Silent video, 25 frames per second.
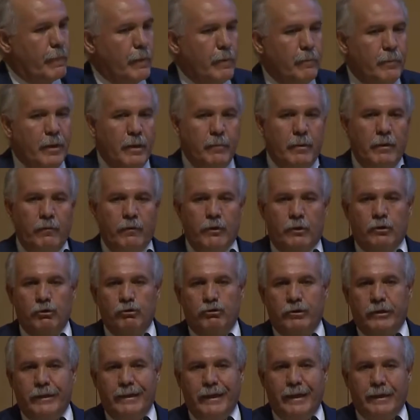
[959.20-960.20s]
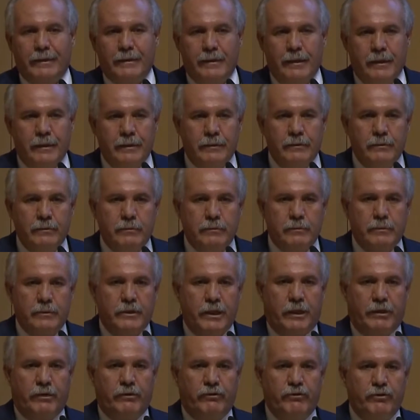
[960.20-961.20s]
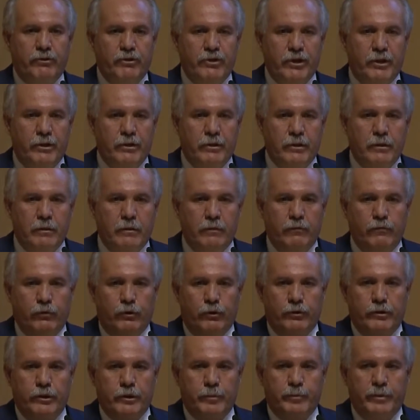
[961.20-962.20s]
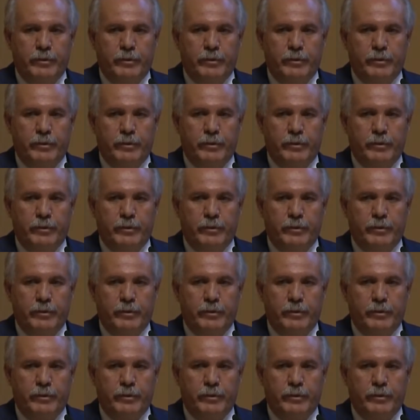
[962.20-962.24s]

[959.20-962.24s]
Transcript: Maybe we could elect an Secretary General for this